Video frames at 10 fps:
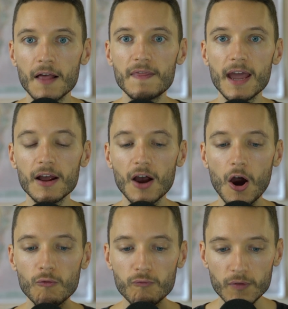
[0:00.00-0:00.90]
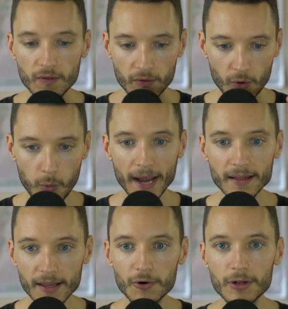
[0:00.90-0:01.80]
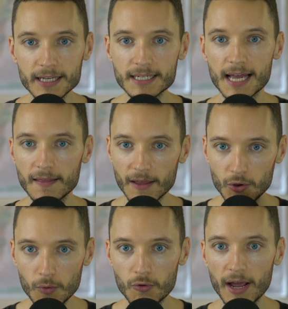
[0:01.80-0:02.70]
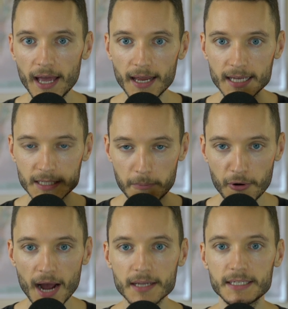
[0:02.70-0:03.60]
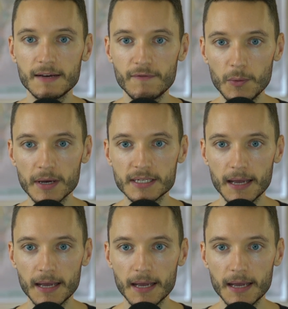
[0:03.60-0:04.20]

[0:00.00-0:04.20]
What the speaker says: They are quite literally saying that Ukraine is a proxy of the U.S.